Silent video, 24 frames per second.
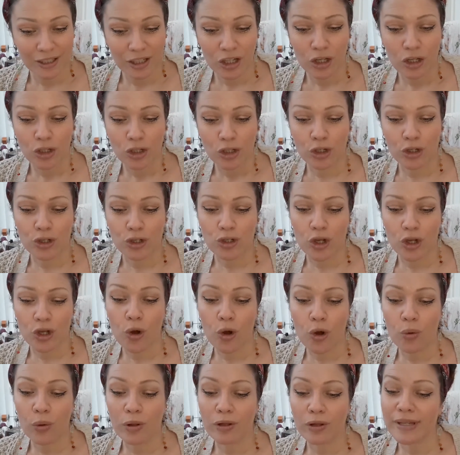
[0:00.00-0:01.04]
Your soul
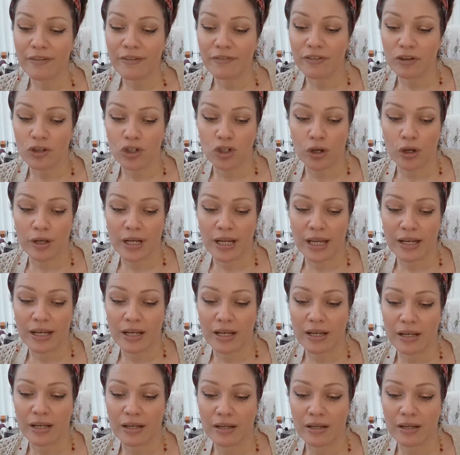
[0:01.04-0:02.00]
will never join